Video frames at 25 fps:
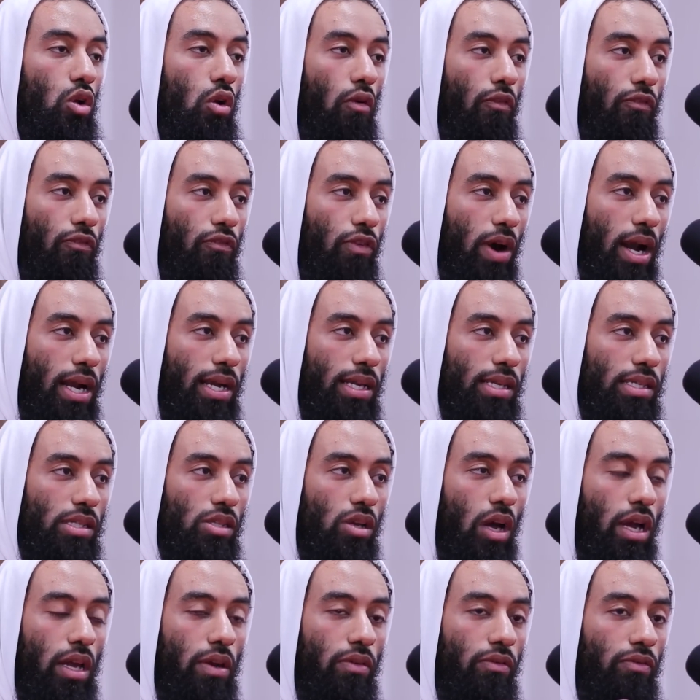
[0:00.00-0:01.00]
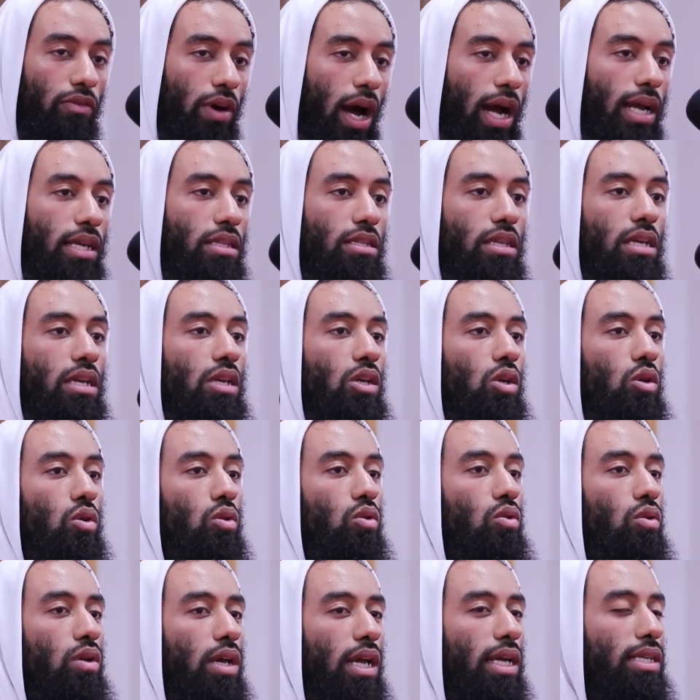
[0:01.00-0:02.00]
Your friends are inviting
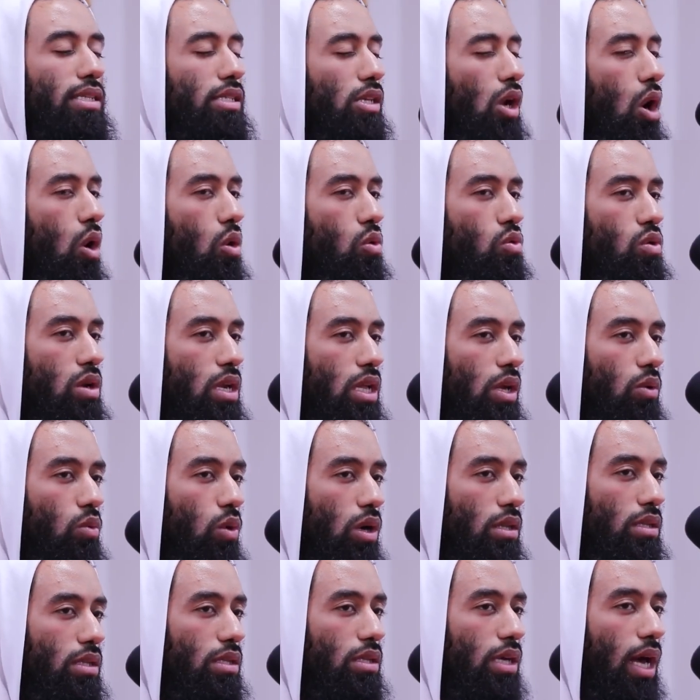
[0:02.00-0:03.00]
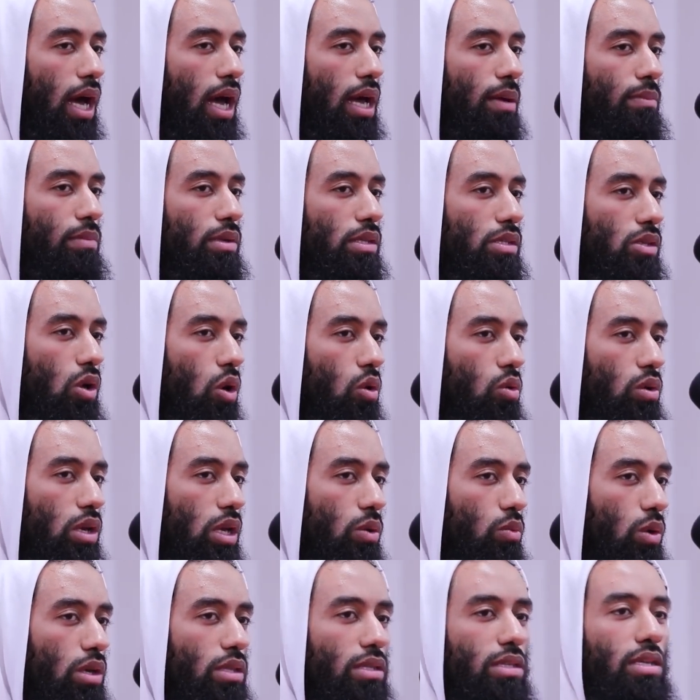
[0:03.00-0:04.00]
you. It's only one time. It's
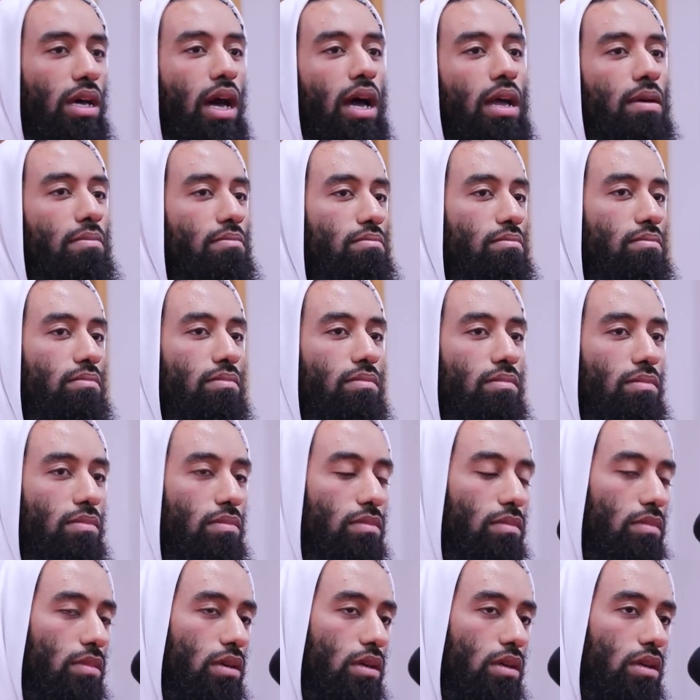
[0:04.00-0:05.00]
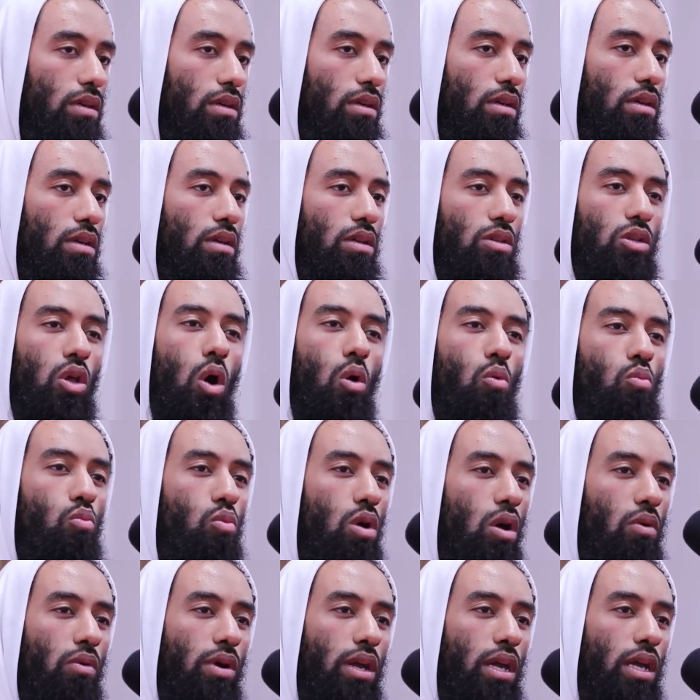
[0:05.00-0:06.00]
only one time. Don't
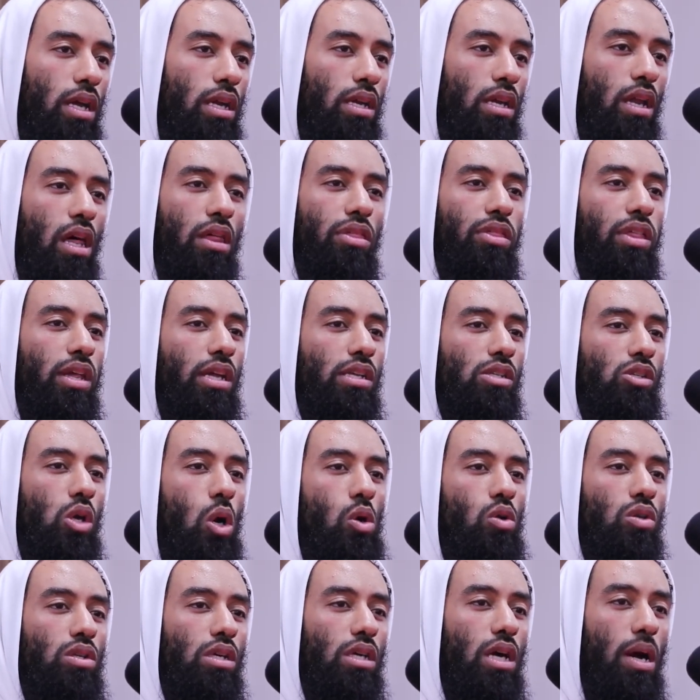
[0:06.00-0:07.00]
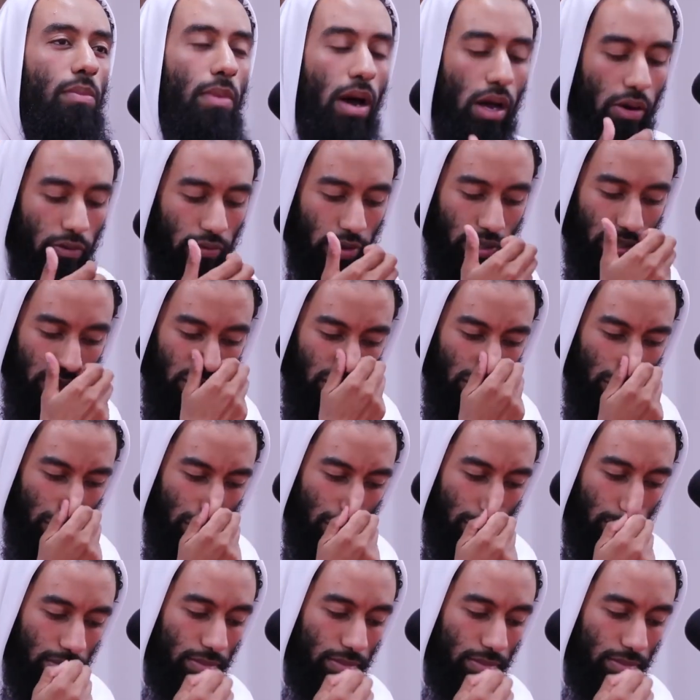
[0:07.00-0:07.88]
worry, nothing is going to come out of it.